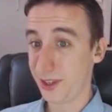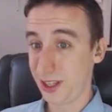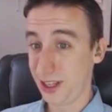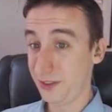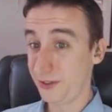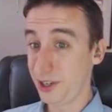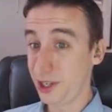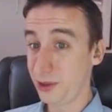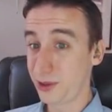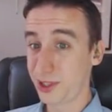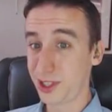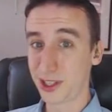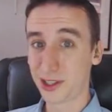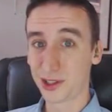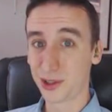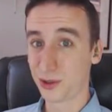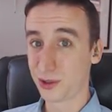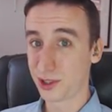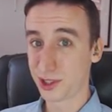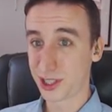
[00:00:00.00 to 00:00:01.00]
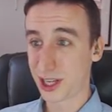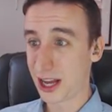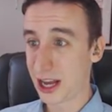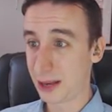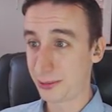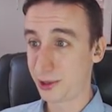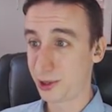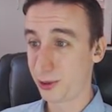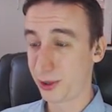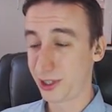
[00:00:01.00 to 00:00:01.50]
Even using souls to
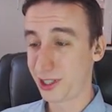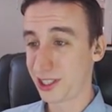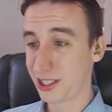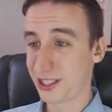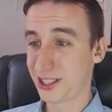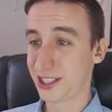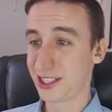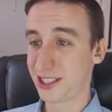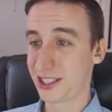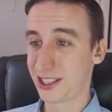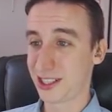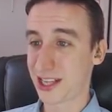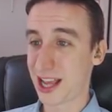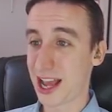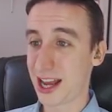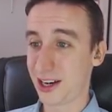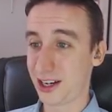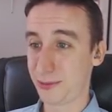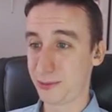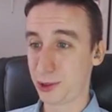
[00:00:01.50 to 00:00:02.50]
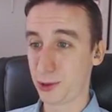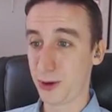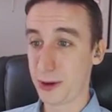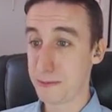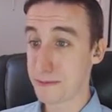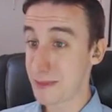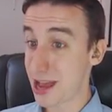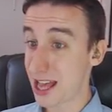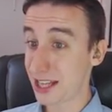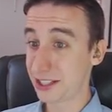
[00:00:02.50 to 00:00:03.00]
hop short distances added up to a
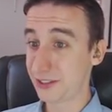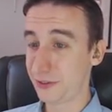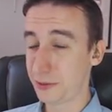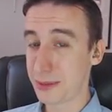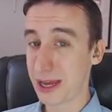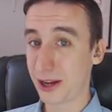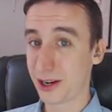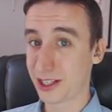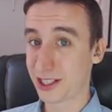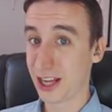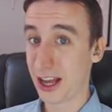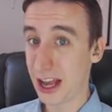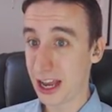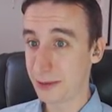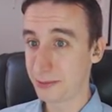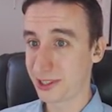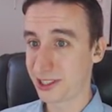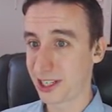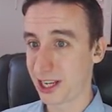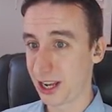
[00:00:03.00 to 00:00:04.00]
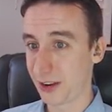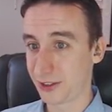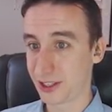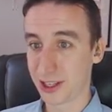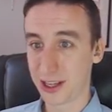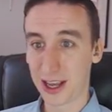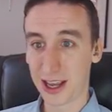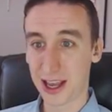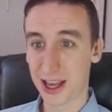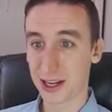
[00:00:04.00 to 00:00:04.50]
massive amount of time saved,
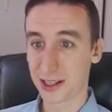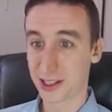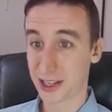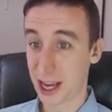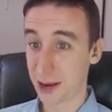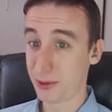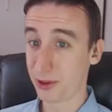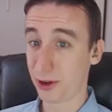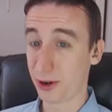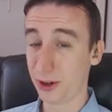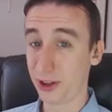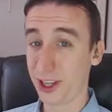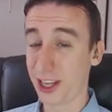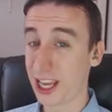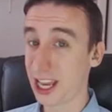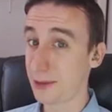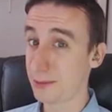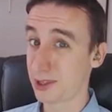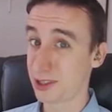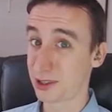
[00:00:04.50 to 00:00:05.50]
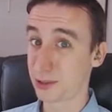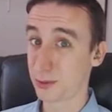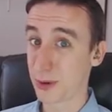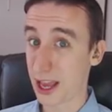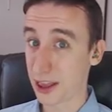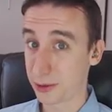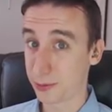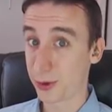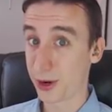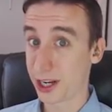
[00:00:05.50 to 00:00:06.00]
and time in the early game is
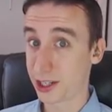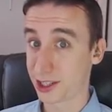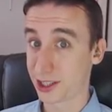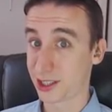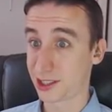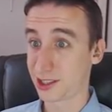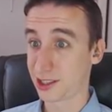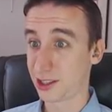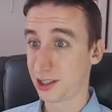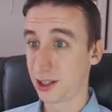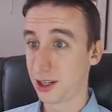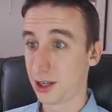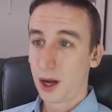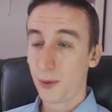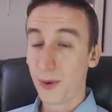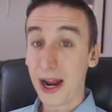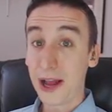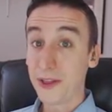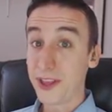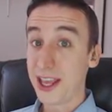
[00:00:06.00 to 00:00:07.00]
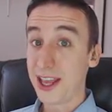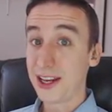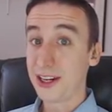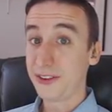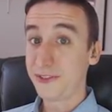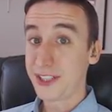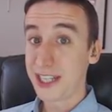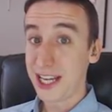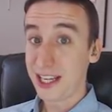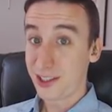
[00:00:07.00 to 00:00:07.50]
rather precious. Around the end
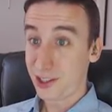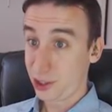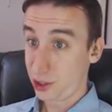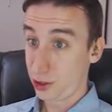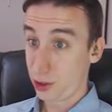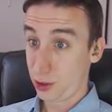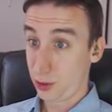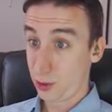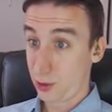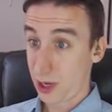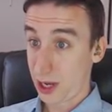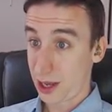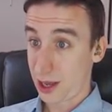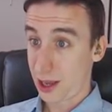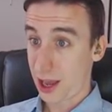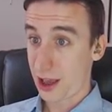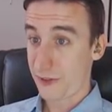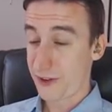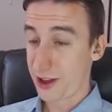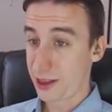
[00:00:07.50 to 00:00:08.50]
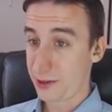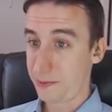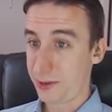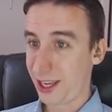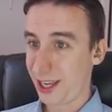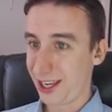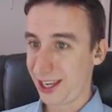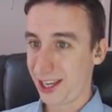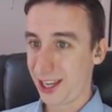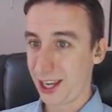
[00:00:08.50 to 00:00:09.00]
of day 2, I found the
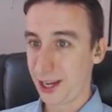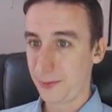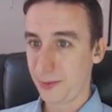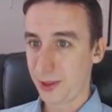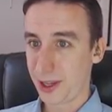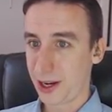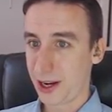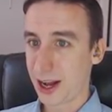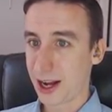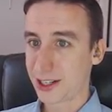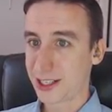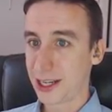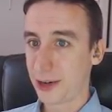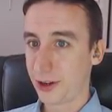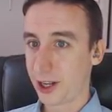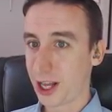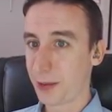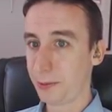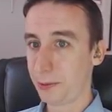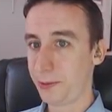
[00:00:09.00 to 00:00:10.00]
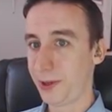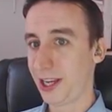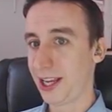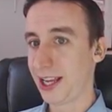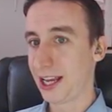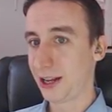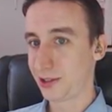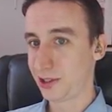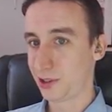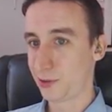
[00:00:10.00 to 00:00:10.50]
Pig King and knocked down a couple pig
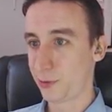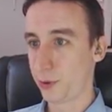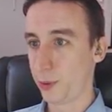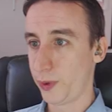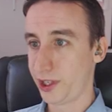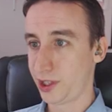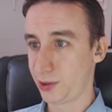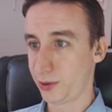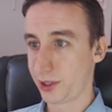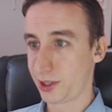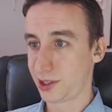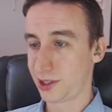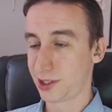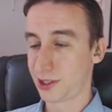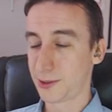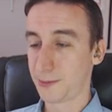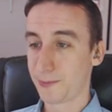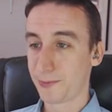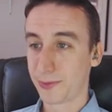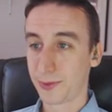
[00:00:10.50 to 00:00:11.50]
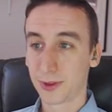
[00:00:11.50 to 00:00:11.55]
houses for resources.